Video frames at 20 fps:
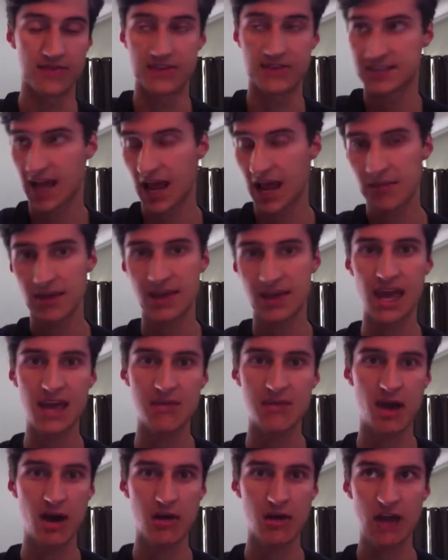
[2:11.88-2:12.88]
the time it
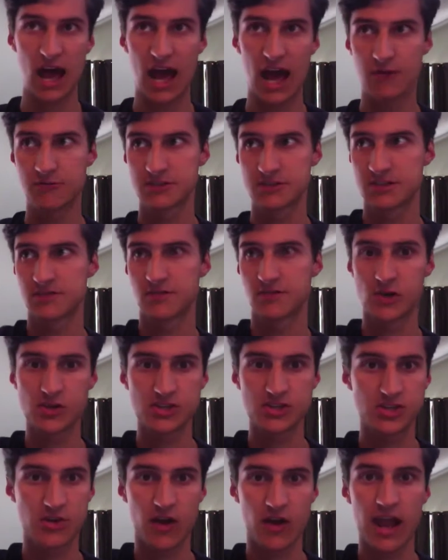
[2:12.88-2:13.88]
came out, I was in
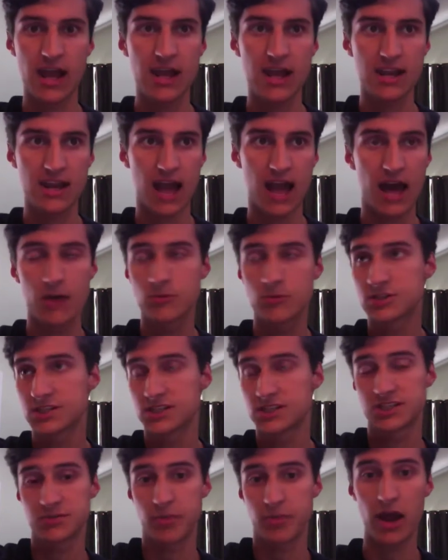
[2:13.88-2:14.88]
first grade and I was
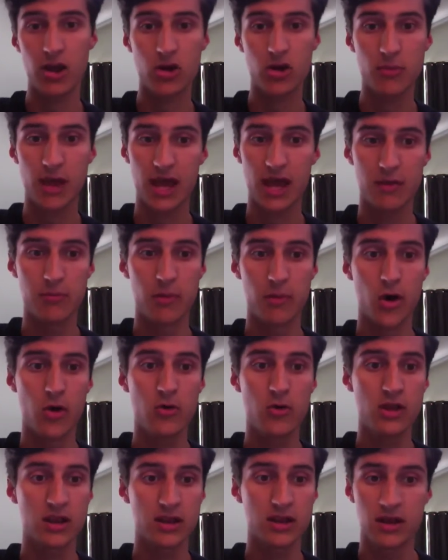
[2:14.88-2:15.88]
in Spider-Man
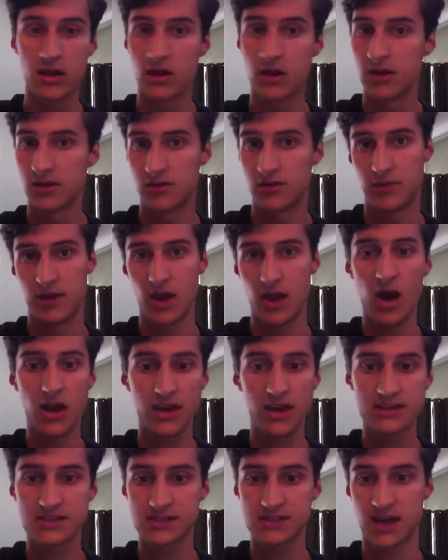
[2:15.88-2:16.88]
mode, and to be
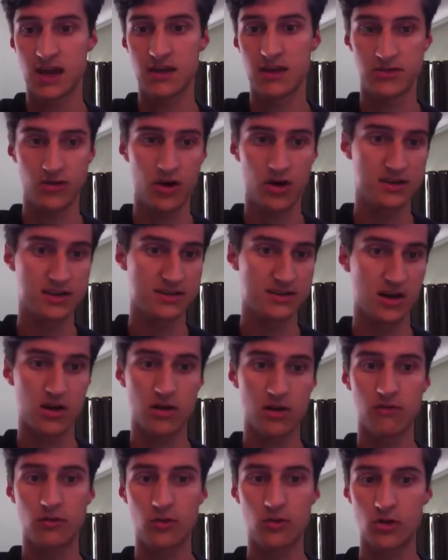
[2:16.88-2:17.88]
honest, I thought
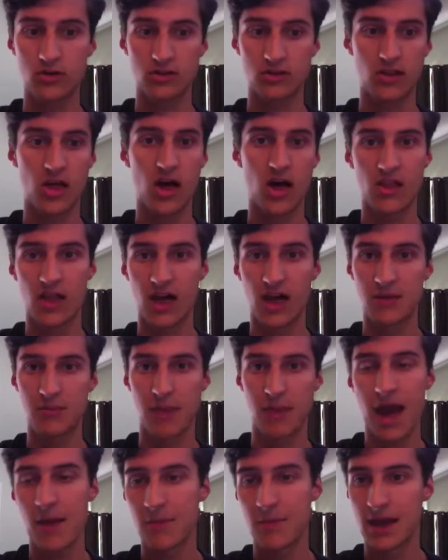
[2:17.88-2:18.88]
Daredevil looked a lot like
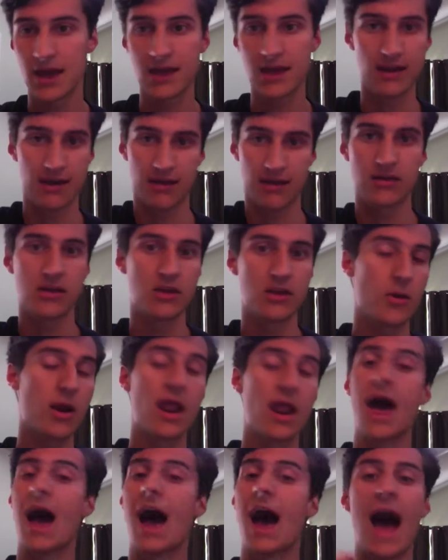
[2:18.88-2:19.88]
Batman, and you know
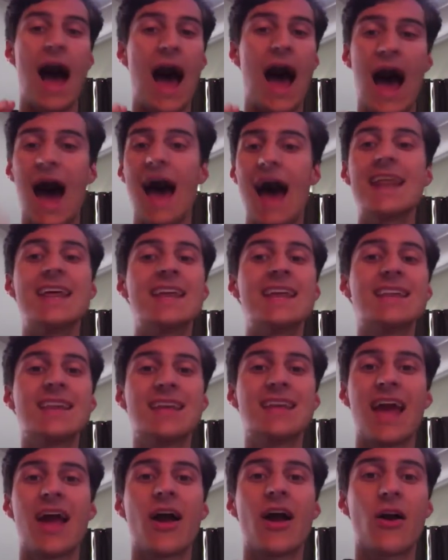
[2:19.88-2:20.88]
what? I didn't
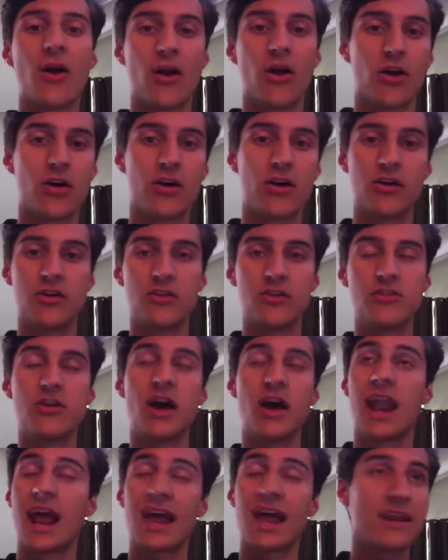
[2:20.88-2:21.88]
care.
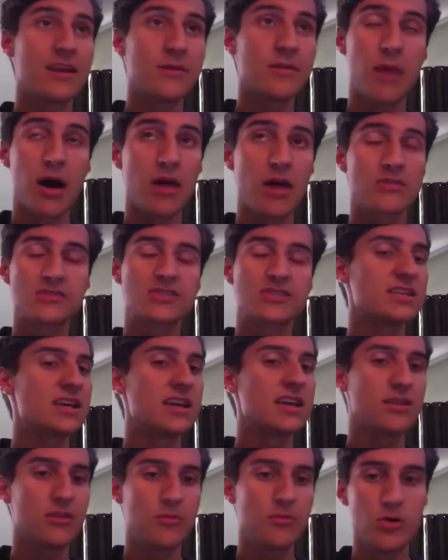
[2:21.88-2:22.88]
And I didn't bother
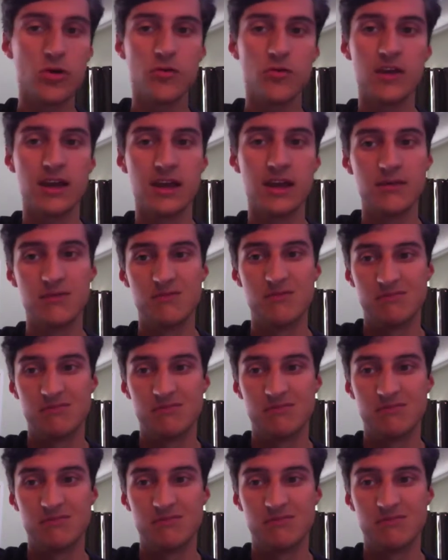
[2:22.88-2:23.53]
seeing the movie.